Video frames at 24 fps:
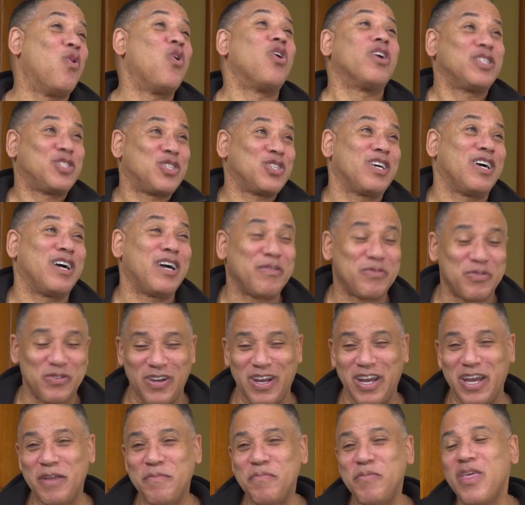want jobs,
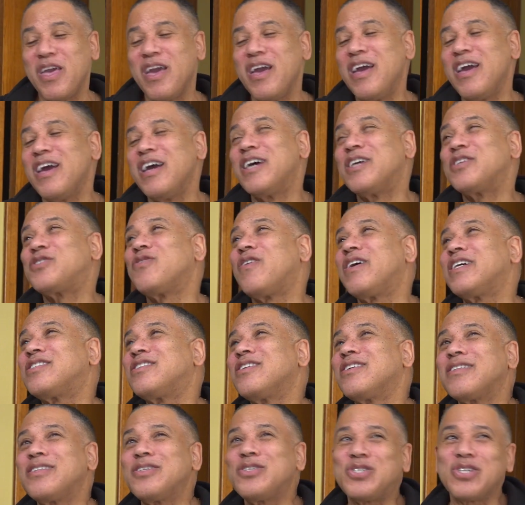right? So I
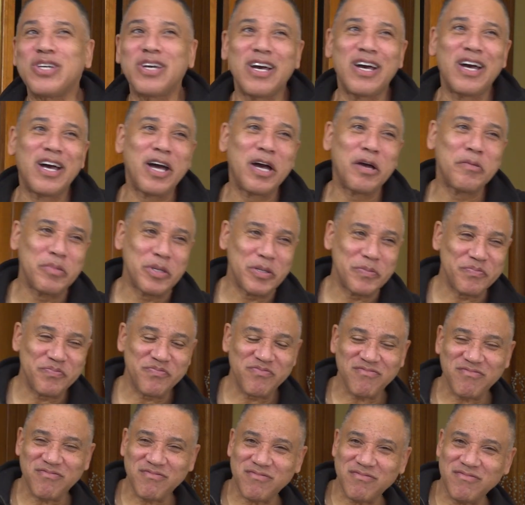took the job,
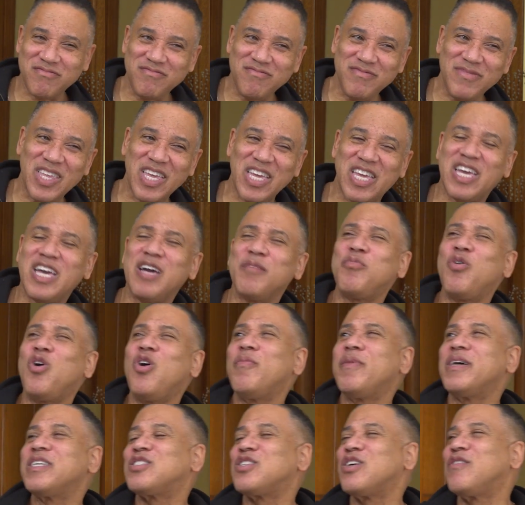kept
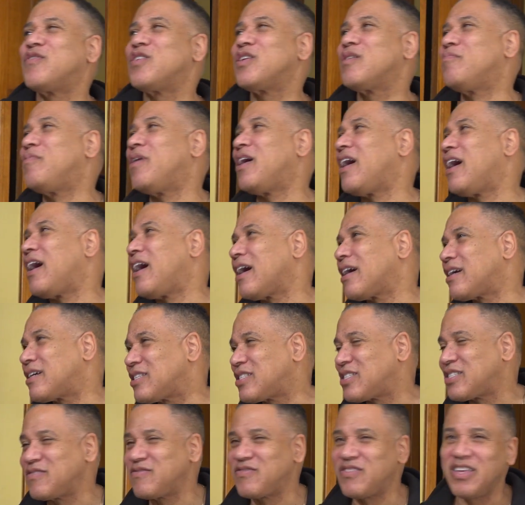all my stuff in a
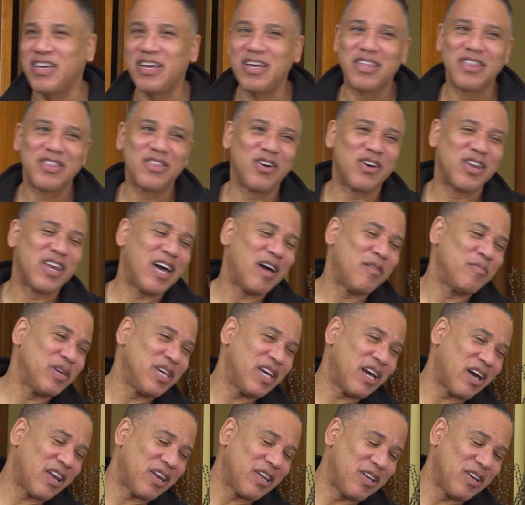box, thought I'll
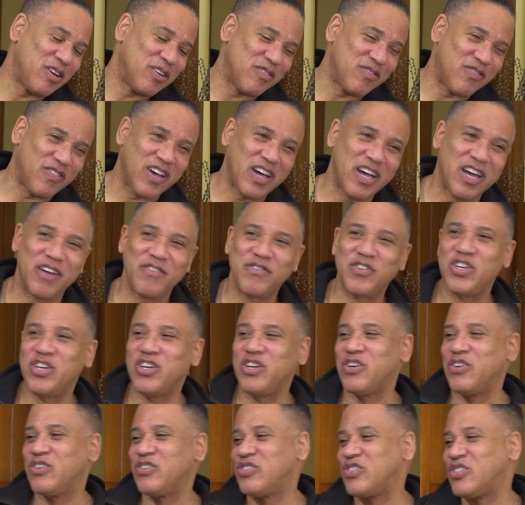be out of here in 5
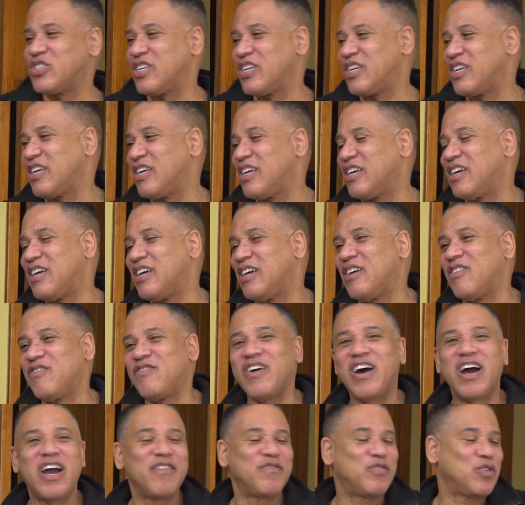years.
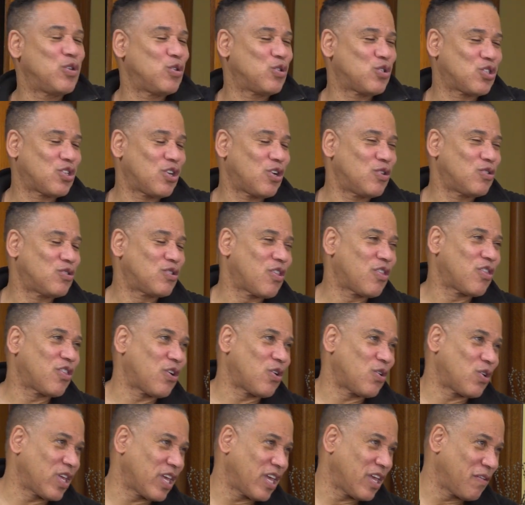5 years turned to
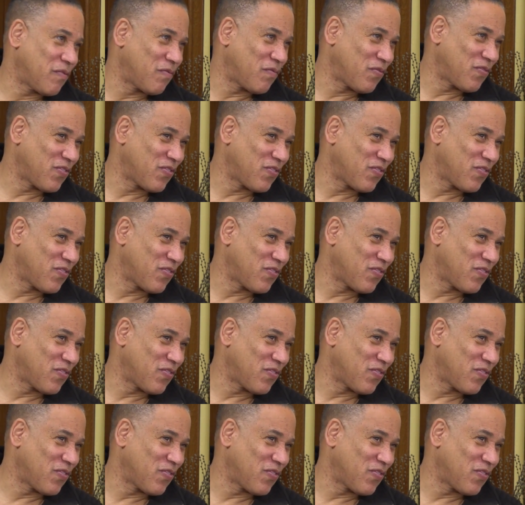30.